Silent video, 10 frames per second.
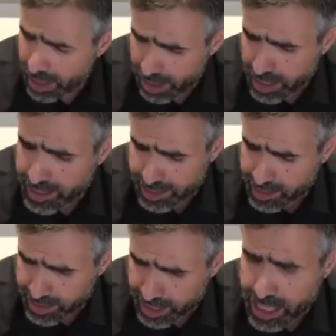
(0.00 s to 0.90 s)
It's
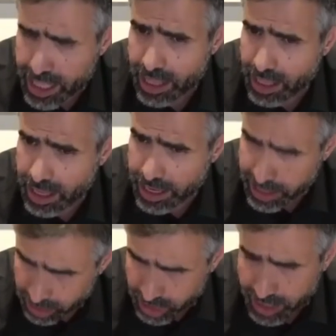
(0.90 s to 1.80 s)
still an
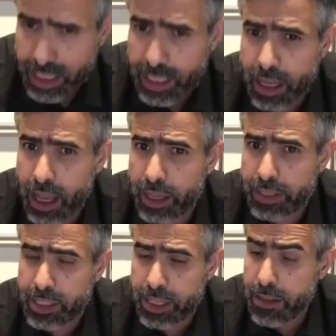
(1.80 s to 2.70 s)
energetic art
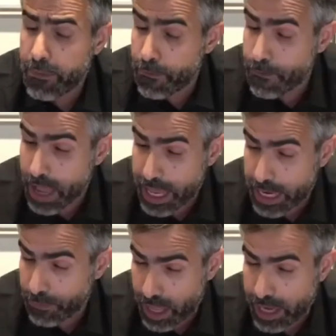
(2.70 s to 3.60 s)
scene,
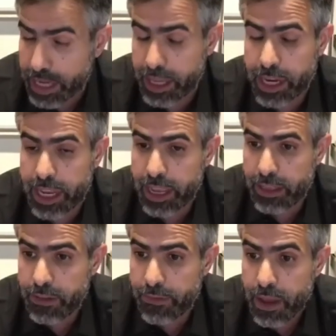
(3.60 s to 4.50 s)
very, very
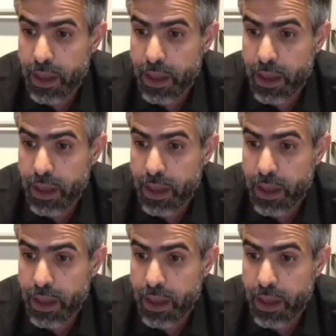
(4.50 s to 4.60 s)
creative.